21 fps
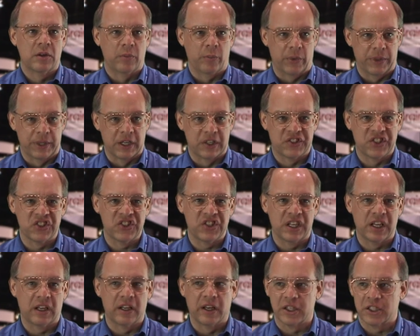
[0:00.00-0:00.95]
with an
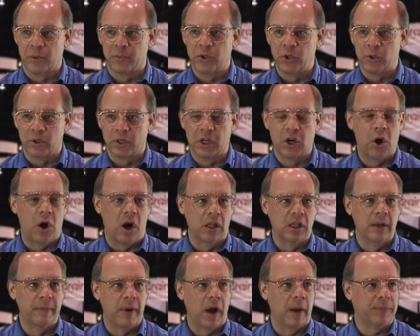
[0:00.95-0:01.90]
existing customer, you can call
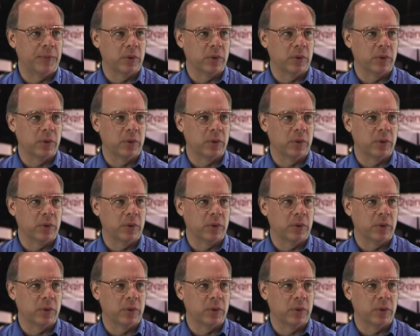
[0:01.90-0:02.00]
them up,